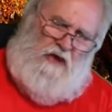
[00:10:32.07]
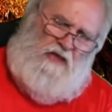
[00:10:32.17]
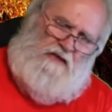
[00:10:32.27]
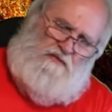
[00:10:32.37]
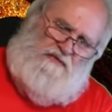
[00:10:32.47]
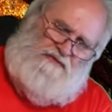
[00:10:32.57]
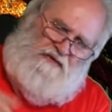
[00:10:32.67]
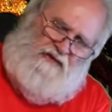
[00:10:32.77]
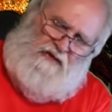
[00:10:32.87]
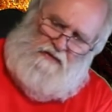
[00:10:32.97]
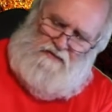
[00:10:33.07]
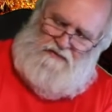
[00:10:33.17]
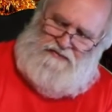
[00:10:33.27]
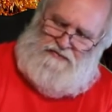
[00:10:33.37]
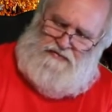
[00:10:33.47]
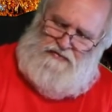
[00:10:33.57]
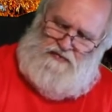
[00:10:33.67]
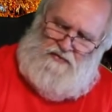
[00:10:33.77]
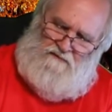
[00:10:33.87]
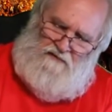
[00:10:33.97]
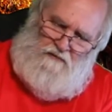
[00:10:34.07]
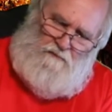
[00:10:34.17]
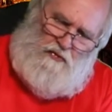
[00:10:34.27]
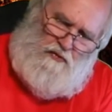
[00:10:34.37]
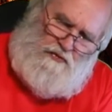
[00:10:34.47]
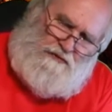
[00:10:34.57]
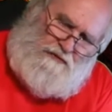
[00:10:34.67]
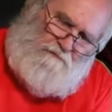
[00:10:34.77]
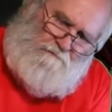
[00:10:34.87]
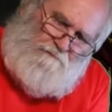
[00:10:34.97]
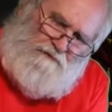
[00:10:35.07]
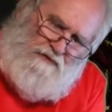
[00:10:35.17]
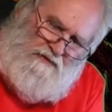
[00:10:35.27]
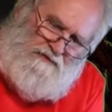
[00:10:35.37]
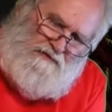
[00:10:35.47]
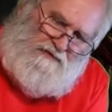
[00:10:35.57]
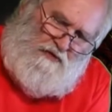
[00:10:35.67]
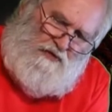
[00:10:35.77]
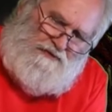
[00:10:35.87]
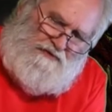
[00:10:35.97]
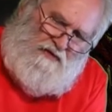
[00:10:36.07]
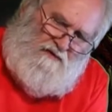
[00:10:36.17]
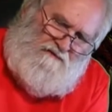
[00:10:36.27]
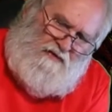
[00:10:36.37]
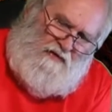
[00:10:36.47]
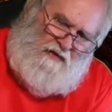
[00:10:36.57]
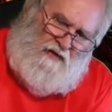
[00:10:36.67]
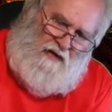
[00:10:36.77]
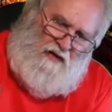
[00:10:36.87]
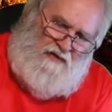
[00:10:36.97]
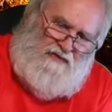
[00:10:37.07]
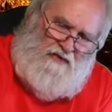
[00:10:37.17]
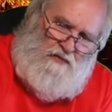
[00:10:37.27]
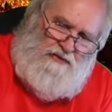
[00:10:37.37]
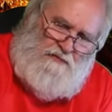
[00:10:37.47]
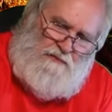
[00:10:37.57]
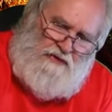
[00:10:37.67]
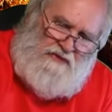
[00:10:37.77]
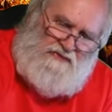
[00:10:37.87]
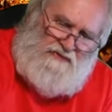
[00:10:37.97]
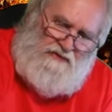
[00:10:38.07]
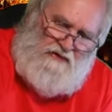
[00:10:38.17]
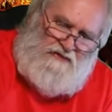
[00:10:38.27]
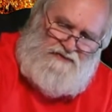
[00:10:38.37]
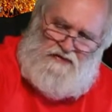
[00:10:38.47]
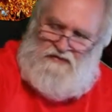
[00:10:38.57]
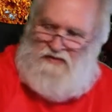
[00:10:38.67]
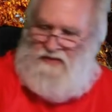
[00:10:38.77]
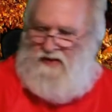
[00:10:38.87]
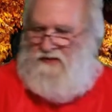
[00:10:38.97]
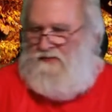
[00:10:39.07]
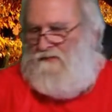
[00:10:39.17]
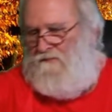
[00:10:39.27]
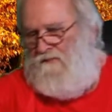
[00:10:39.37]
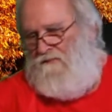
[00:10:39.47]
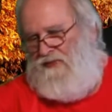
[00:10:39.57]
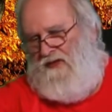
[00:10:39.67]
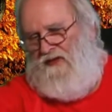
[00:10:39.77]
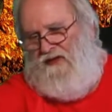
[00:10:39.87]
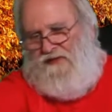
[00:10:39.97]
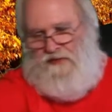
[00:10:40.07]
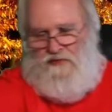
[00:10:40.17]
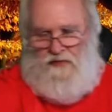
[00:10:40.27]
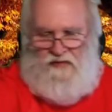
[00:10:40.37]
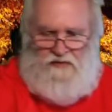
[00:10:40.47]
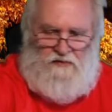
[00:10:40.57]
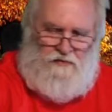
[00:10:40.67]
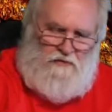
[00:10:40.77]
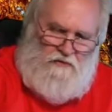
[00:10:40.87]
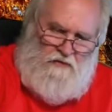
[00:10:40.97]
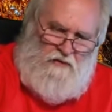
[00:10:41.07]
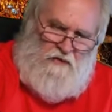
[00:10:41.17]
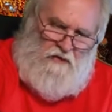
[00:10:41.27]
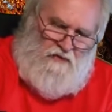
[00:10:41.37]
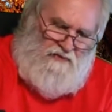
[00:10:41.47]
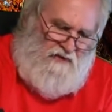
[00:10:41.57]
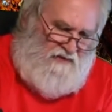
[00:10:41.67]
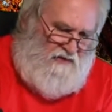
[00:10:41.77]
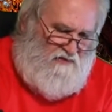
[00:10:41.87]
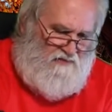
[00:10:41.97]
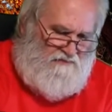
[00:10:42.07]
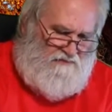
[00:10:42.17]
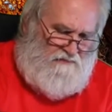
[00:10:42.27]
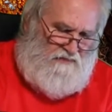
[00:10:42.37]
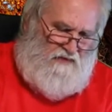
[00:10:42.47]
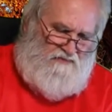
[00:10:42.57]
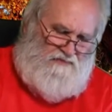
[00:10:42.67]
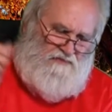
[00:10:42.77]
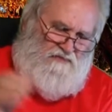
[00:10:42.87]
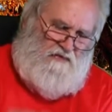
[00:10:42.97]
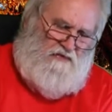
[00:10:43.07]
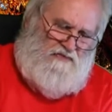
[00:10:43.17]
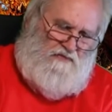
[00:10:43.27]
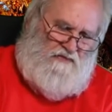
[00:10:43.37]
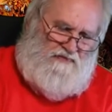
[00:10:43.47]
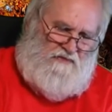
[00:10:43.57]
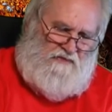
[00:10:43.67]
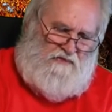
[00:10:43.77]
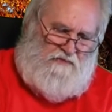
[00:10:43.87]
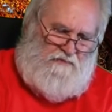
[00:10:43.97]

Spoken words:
I think what they count as two 12 volt ports is this hole itself, and then when you plug the cigarette lighter plug into it right here, that counts as another, I think.